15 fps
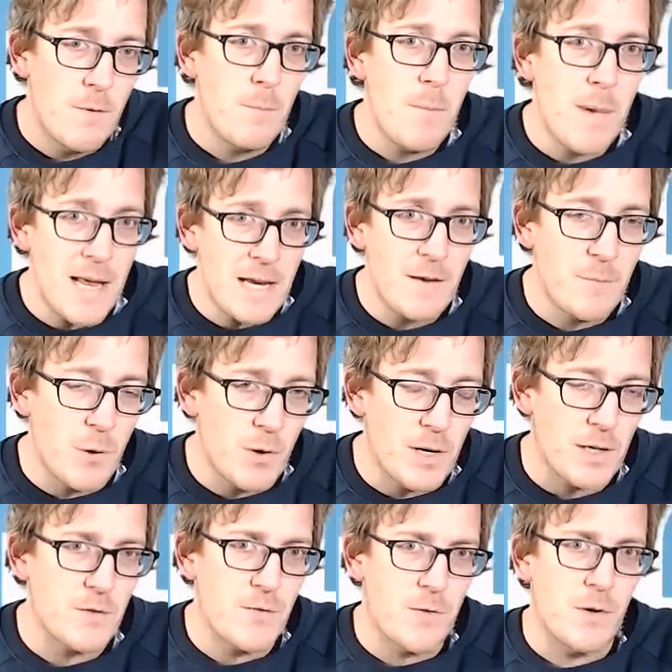many
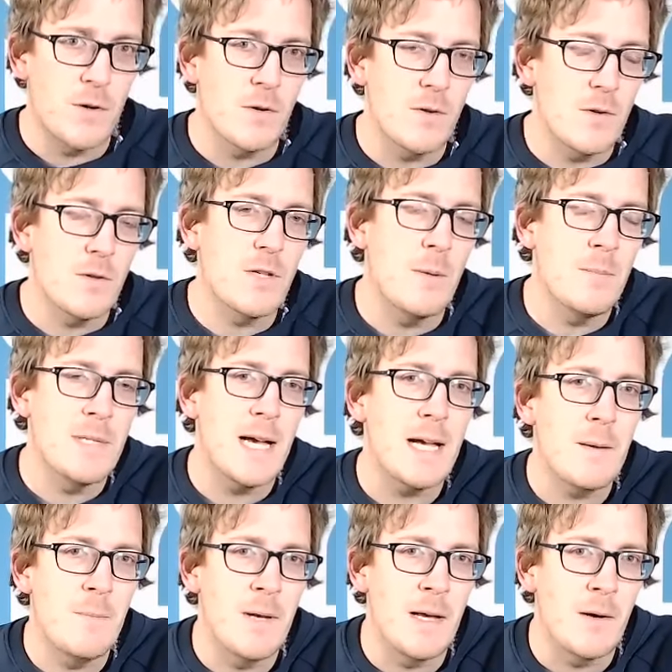products for some
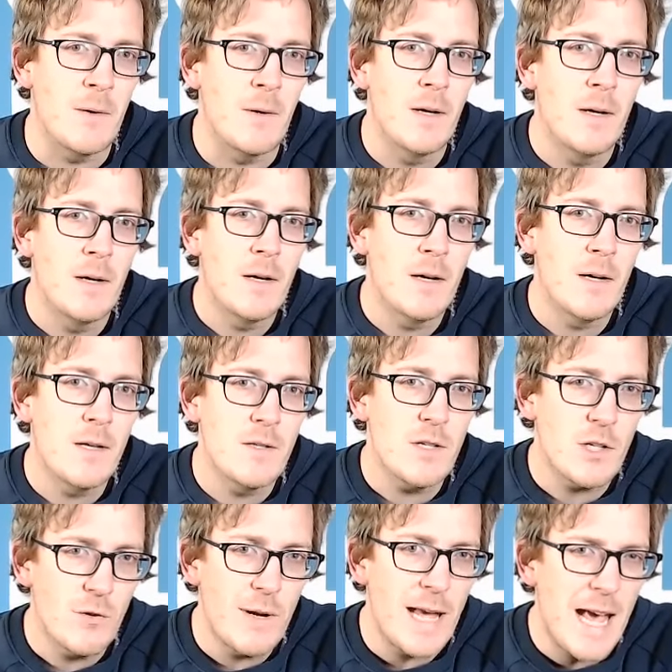time now. Does this
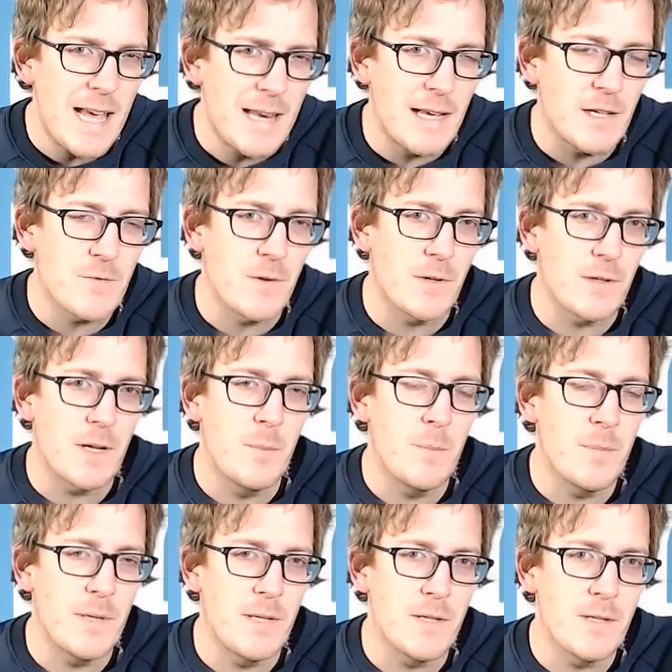create headaches for
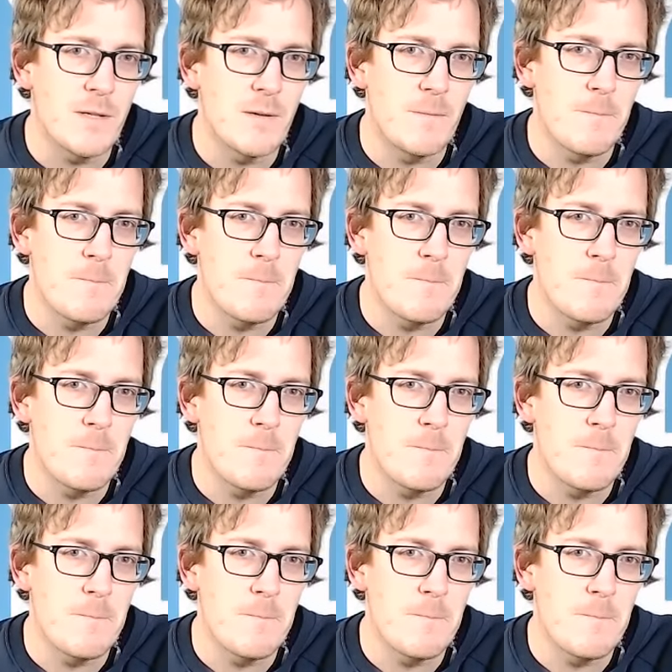companies?